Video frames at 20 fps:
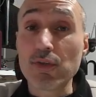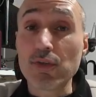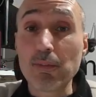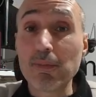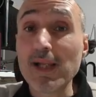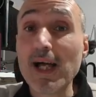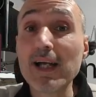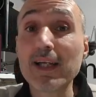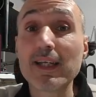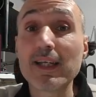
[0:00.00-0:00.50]
the
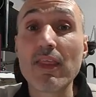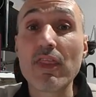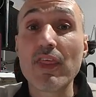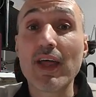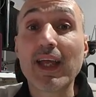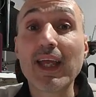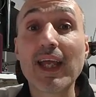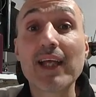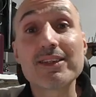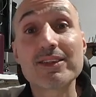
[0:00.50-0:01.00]
plugin
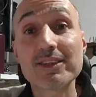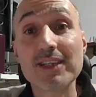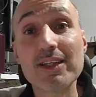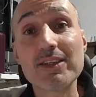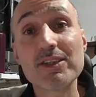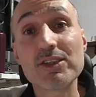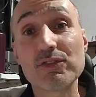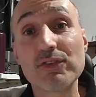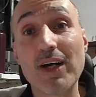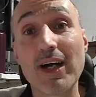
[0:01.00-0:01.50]
that can
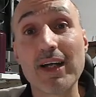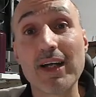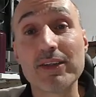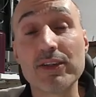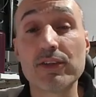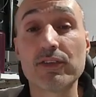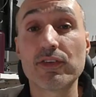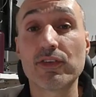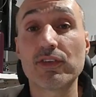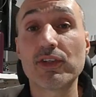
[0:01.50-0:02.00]
satisfy
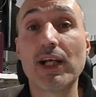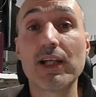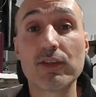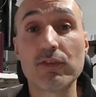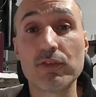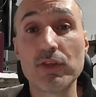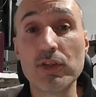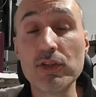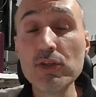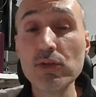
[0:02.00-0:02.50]
the result
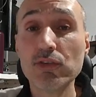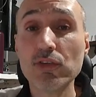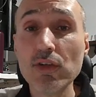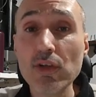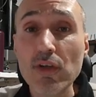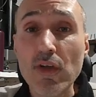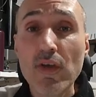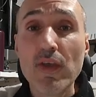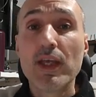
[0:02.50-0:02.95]
of the user.